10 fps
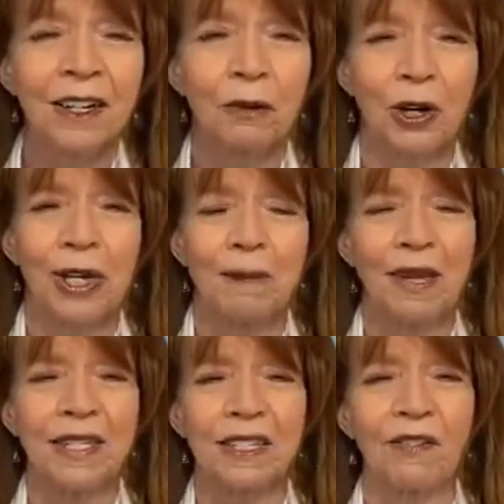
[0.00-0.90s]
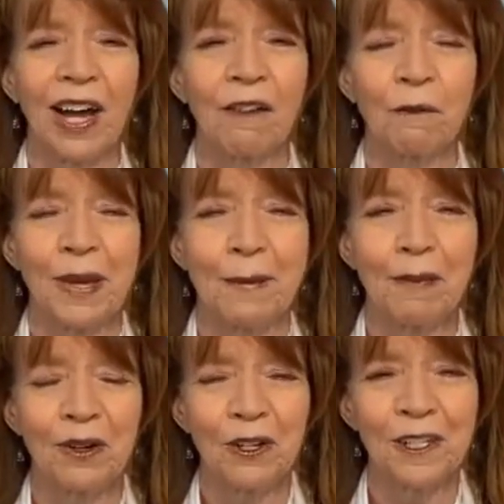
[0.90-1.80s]
where he meets five
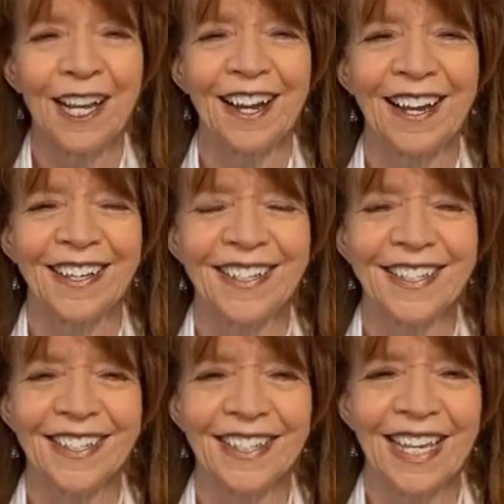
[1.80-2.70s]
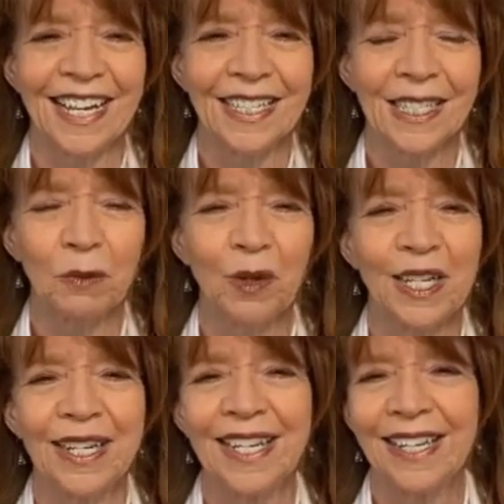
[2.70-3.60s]
people, and that's
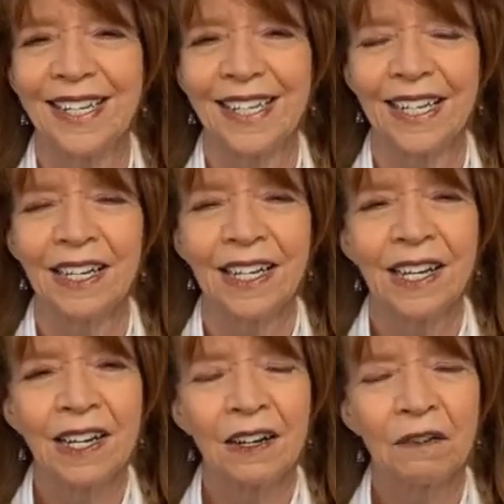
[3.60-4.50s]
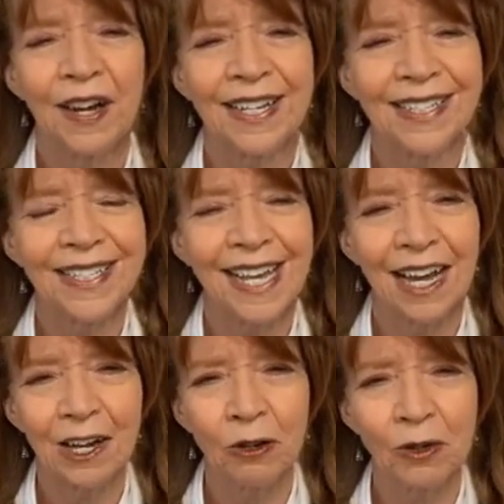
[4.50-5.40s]
when he finds
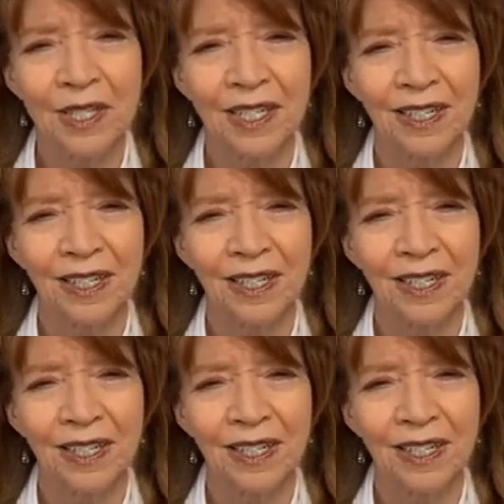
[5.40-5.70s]
out